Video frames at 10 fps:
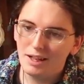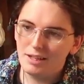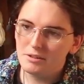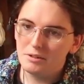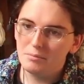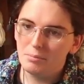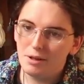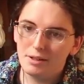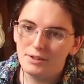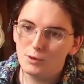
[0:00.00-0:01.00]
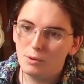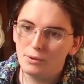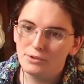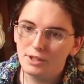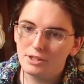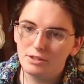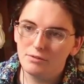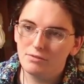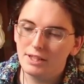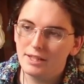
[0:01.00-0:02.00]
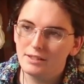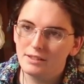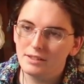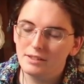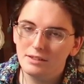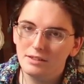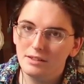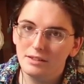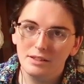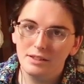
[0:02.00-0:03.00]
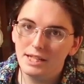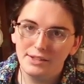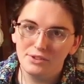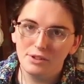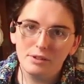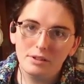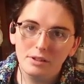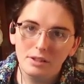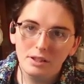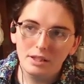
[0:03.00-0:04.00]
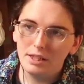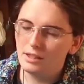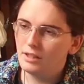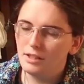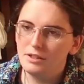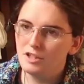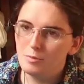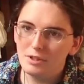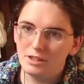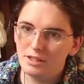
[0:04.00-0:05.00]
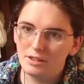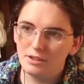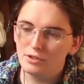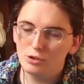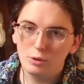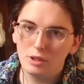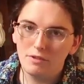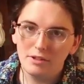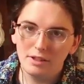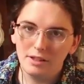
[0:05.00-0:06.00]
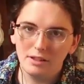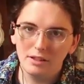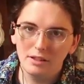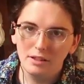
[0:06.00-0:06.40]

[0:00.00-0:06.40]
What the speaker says: I don't know, bought a small section of land in the desert and gotten a shipping container to store everything.